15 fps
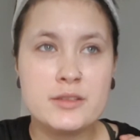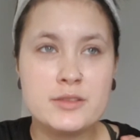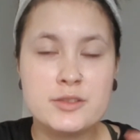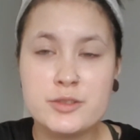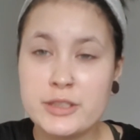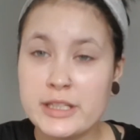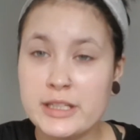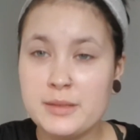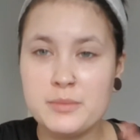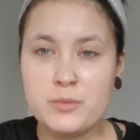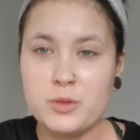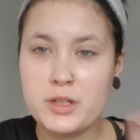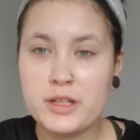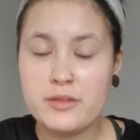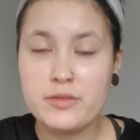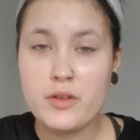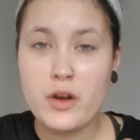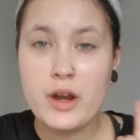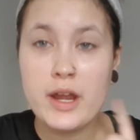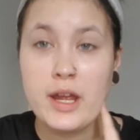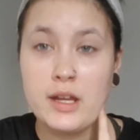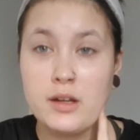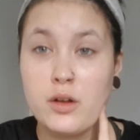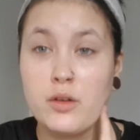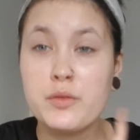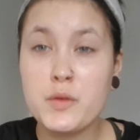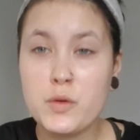cream, whatever, and of